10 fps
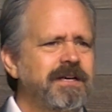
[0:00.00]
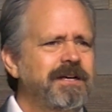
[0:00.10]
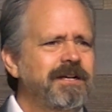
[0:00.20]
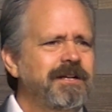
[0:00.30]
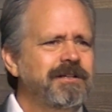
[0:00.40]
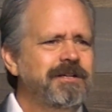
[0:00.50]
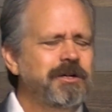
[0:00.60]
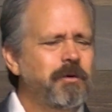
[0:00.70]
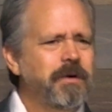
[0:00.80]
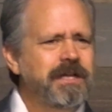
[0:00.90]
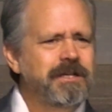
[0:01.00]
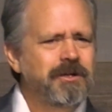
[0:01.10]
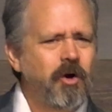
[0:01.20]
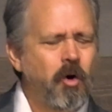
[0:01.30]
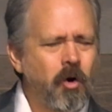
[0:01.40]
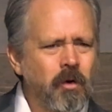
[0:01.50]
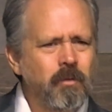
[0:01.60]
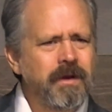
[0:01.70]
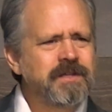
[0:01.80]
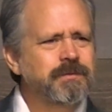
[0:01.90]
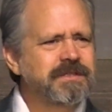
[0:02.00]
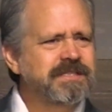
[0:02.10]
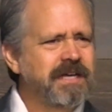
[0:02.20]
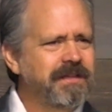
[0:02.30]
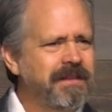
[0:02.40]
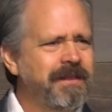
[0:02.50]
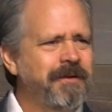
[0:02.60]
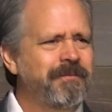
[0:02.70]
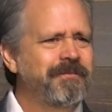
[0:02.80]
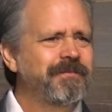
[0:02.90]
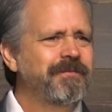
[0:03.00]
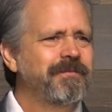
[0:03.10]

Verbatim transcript: do you know what he always was telling them?